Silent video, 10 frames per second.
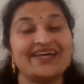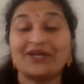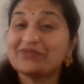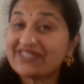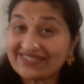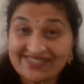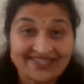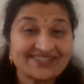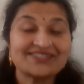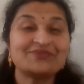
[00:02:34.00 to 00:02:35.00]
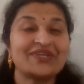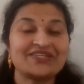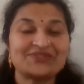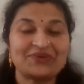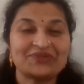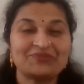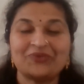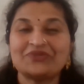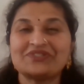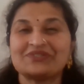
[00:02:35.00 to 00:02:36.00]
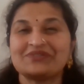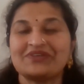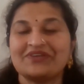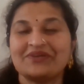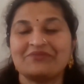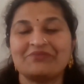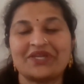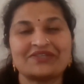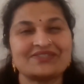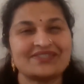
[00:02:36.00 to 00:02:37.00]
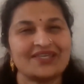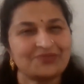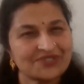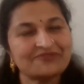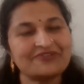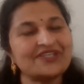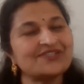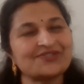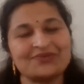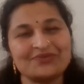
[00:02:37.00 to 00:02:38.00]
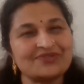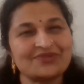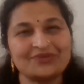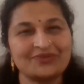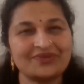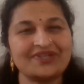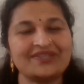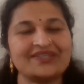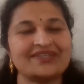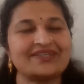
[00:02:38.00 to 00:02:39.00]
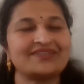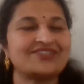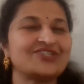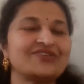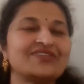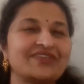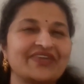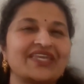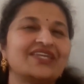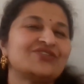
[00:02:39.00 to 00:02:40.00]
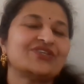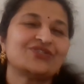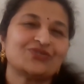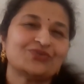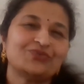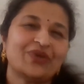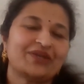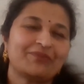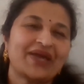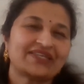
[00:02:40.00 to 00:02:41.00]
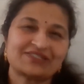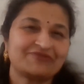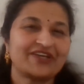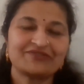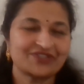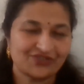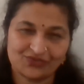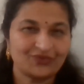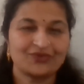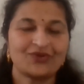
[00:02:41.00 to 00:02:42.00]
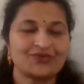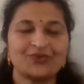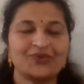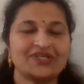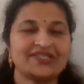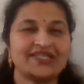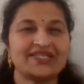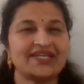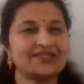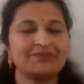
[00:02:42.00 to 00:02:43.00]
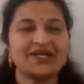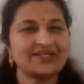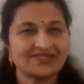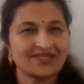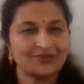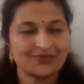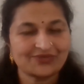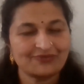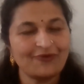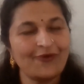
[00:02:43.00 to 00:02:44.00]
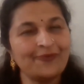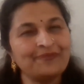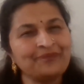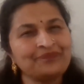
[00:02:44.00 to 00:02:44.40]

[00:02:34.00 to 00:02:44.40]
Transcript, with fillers: I was excited when I saw the books because it was a feeder school so the children they were catering to were max five years old not older than that and my son was four